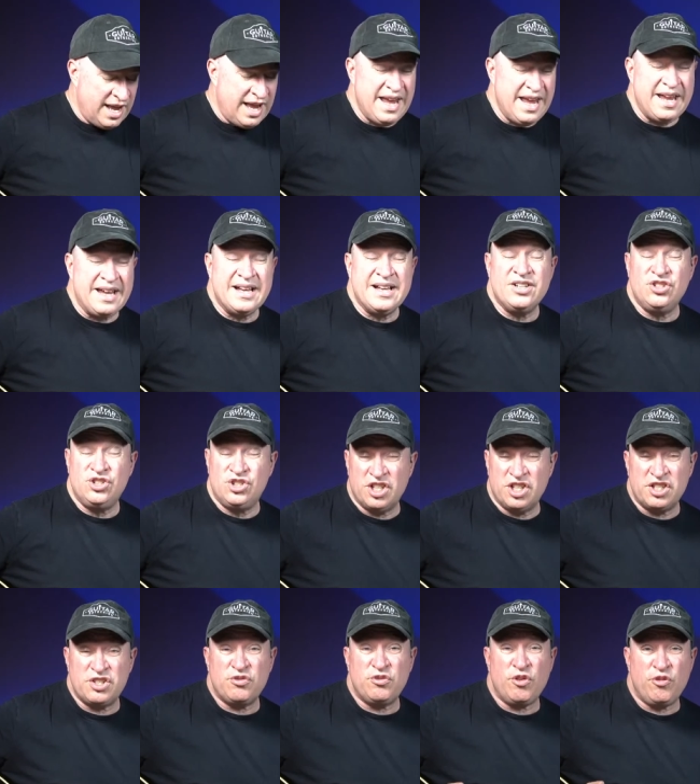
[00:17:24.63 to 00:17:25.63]
hey,
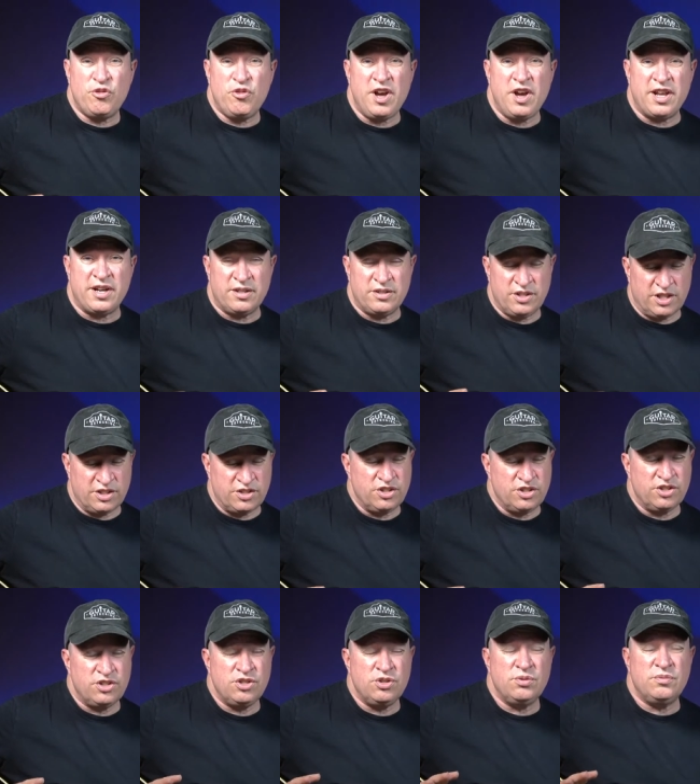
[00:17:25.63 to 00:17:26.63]
just for fun, let's
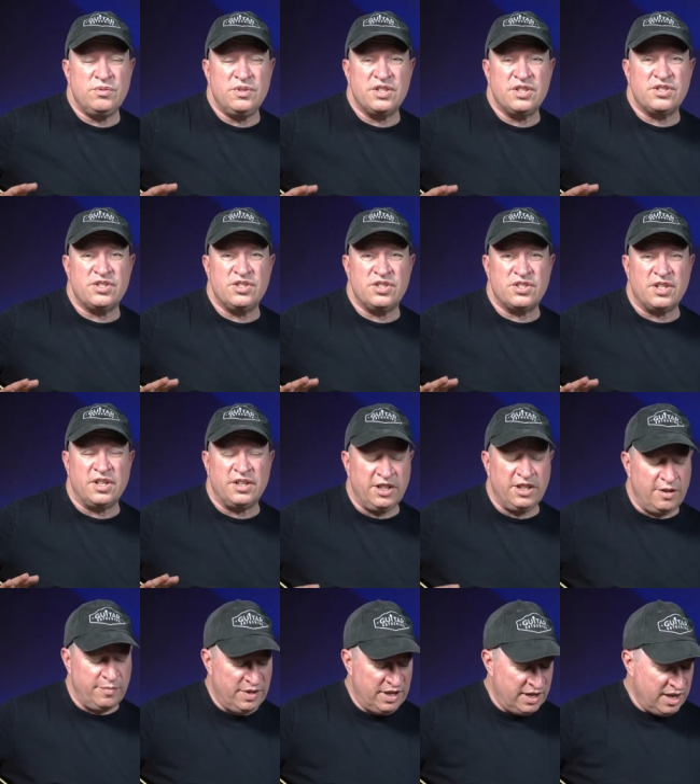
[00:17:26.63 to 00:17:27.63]
just do this just a
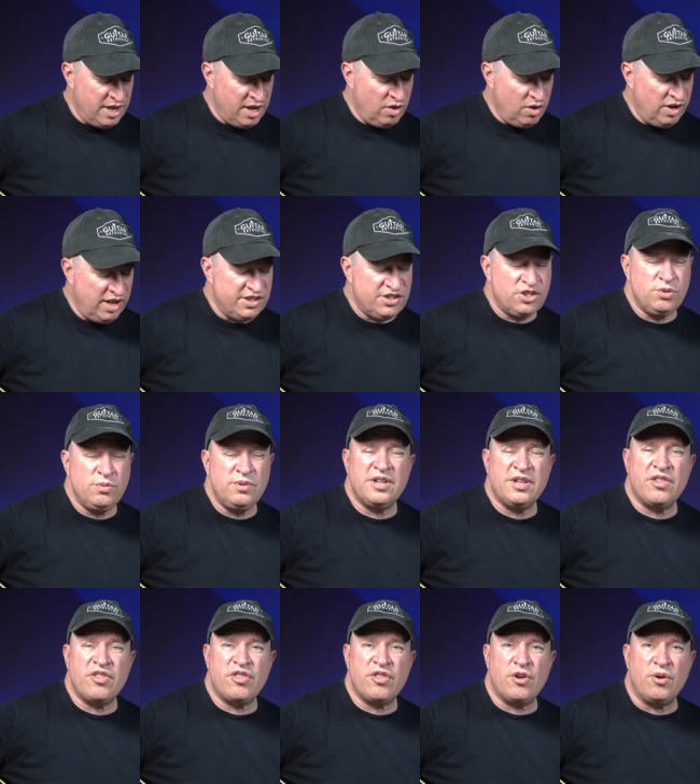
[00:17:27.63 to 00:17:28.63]
little bit. Let's do it
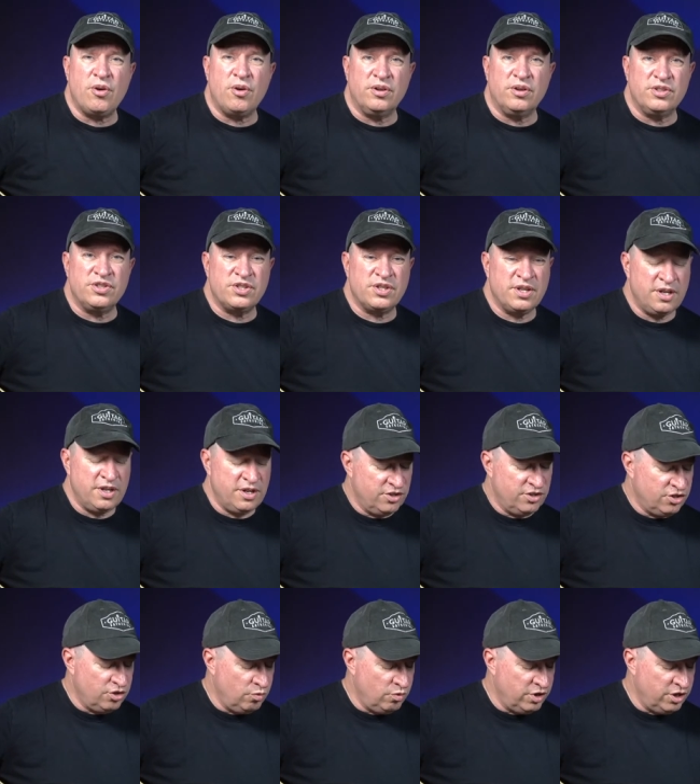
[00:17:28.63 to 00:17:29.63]
in thirds.
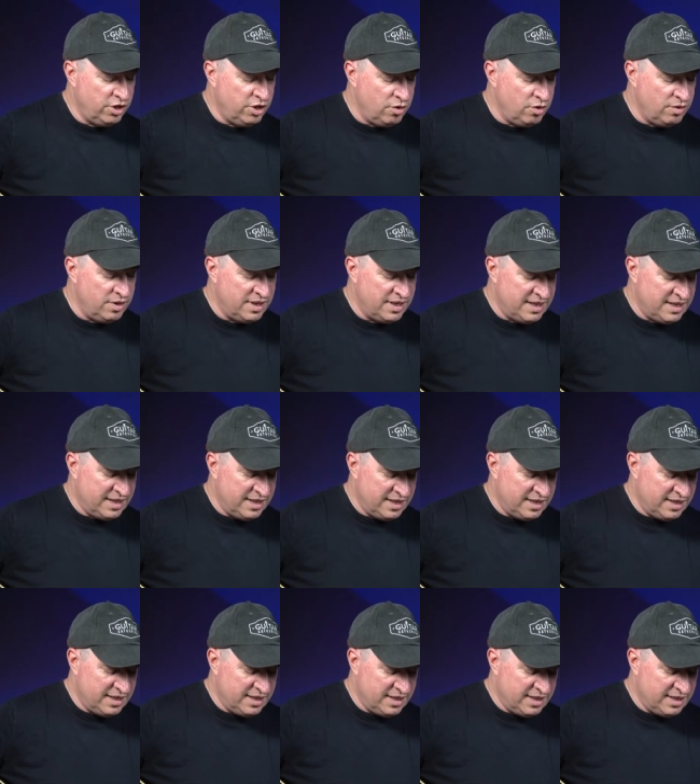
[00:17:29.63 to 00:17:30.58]
So we're going to go.